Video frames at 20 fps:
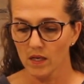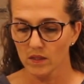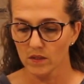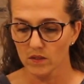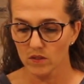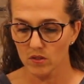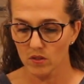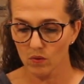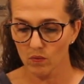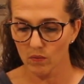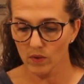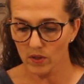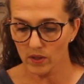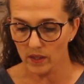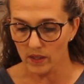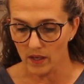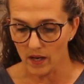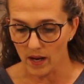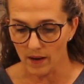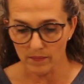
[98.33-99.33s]
So
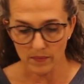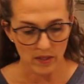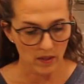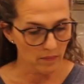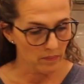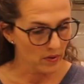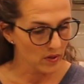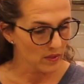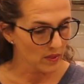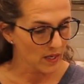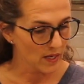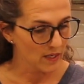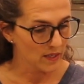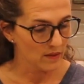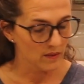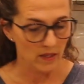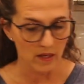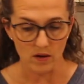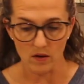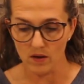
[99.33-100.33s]
I'm gonna put that
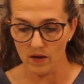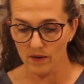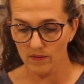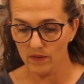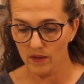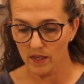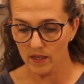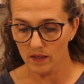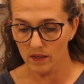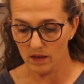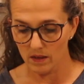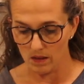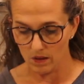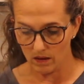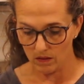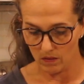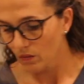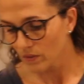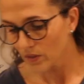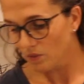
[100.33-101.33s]
in there, and then
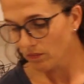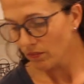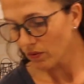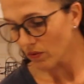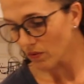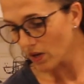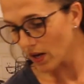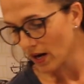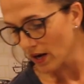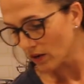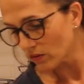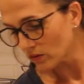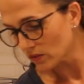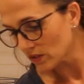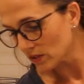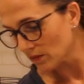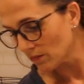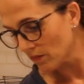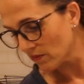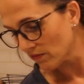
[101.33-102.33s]
I'm gonna pour out
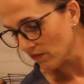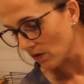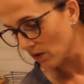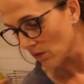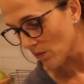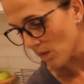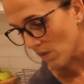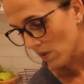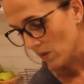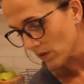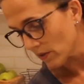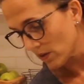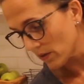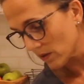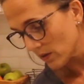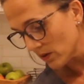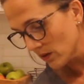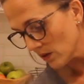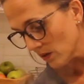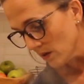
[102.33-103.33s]
some of our
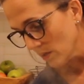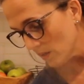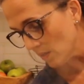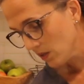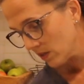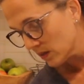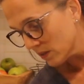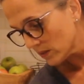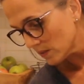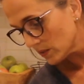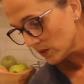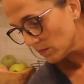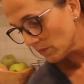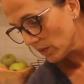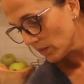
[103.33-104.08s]
water. So